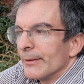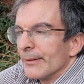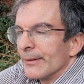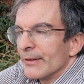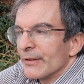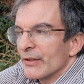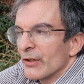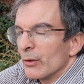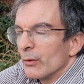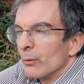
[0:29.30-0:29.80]

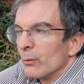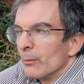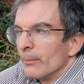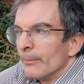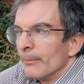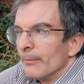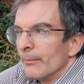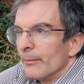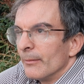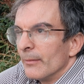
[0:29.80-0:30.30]
So
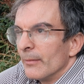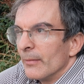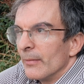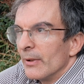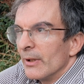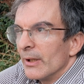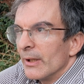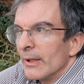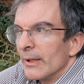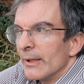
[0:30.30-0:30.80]

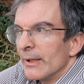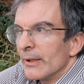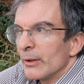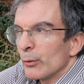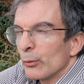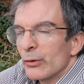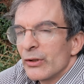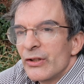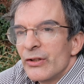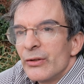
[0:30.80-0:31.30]
in
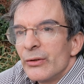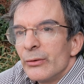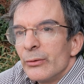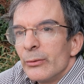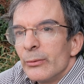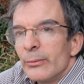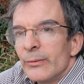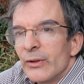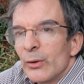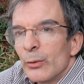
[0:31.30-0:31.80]
order
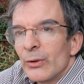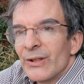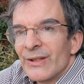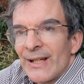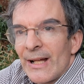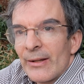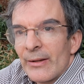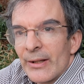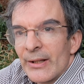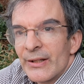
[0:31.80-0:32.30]
to
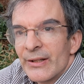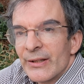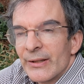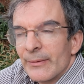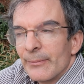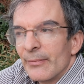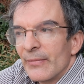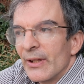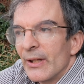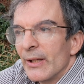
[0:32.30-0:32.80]
understand this
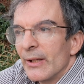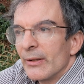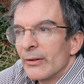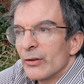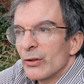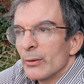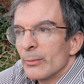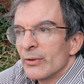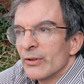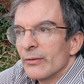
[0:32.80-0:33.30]
in
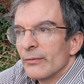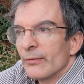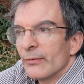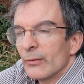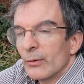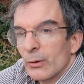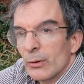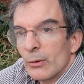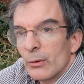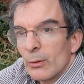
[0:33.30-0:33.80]
terms of
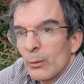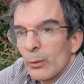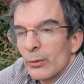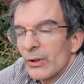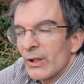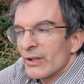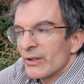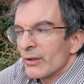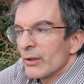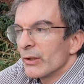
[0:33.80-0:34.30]

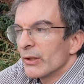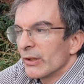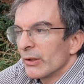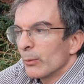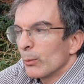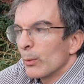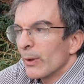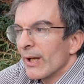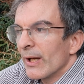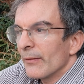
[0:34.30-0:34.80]
quantized inertia,
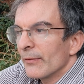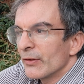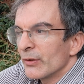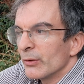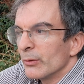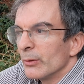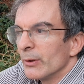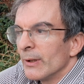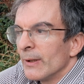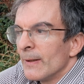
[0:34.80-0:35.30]
we have
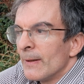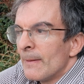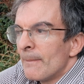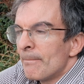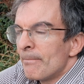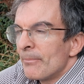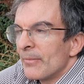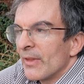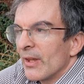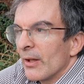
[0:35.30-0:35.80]
to
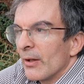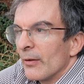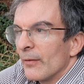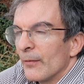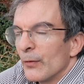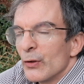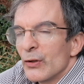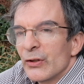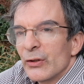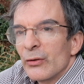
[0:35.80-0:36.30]

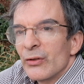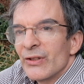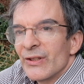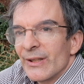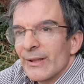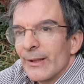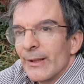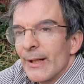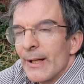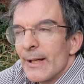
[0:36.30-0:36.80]
first
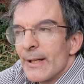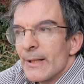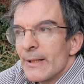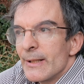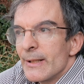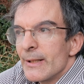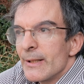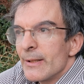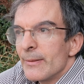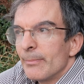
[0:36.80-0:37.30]
consider
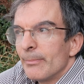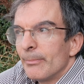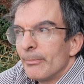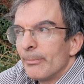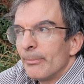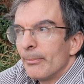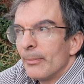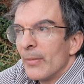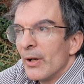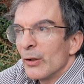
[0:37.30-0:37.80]
an
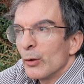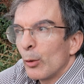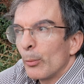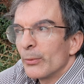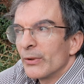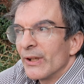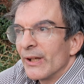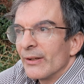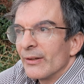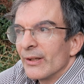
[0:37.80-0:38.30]

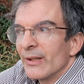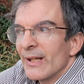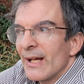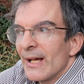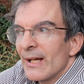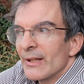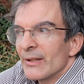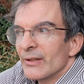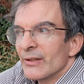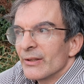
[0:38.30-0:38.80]
object that
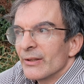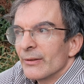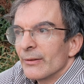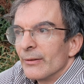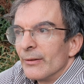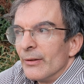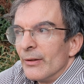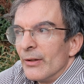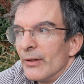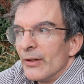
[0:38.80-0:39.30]
has
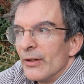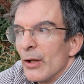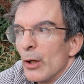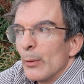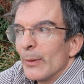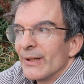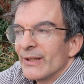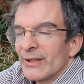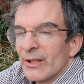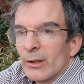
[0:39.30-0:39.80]
no
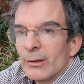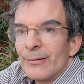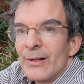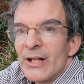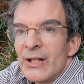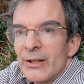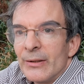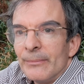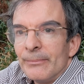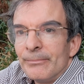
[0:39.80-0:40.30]

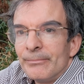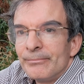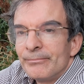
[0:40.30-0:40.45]
acceleration,